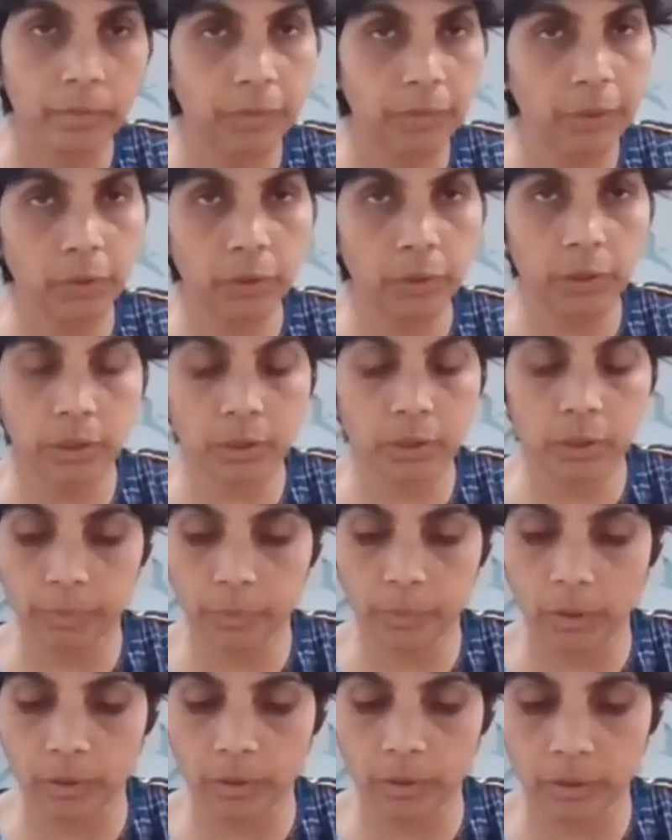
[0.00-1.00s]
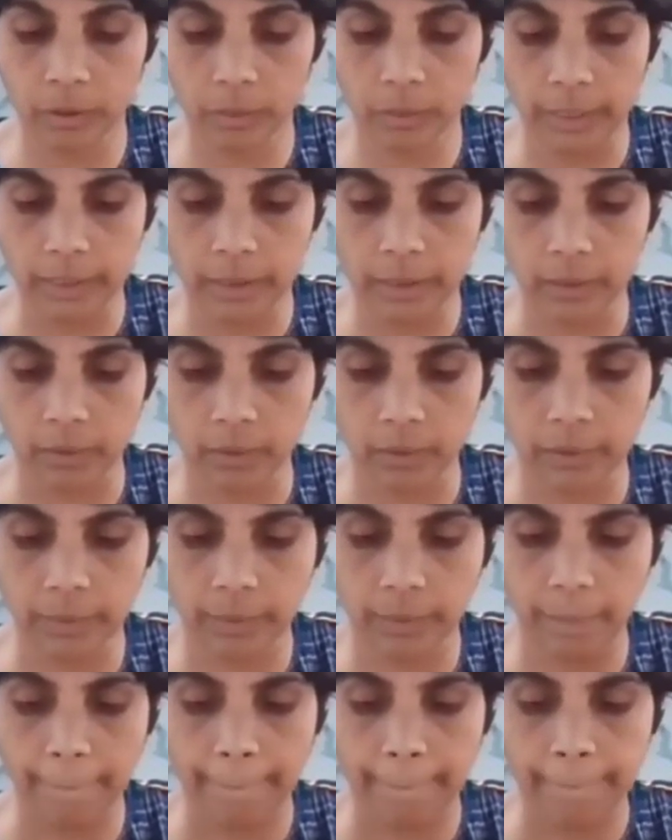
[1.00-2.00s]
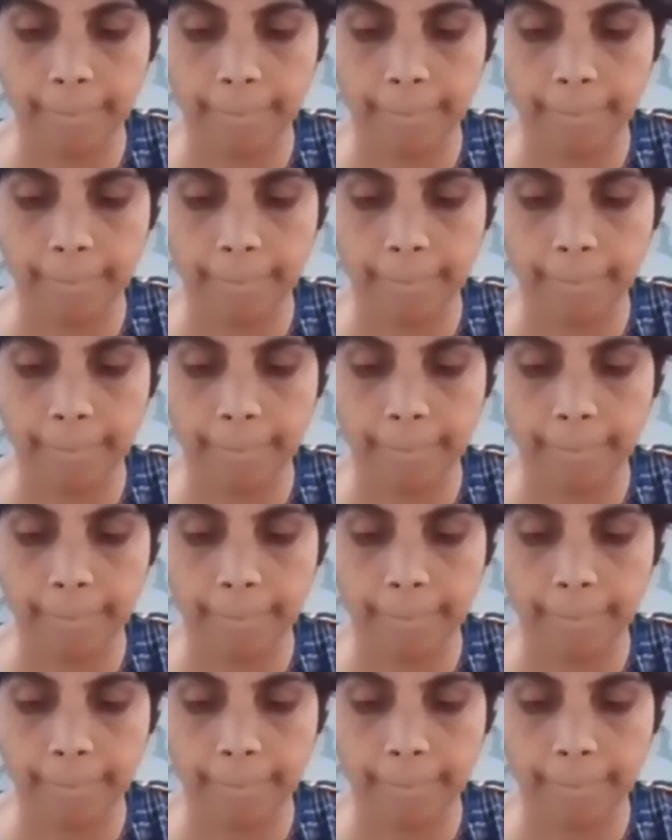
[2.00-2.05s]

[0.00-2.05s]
we use this model quite a lot.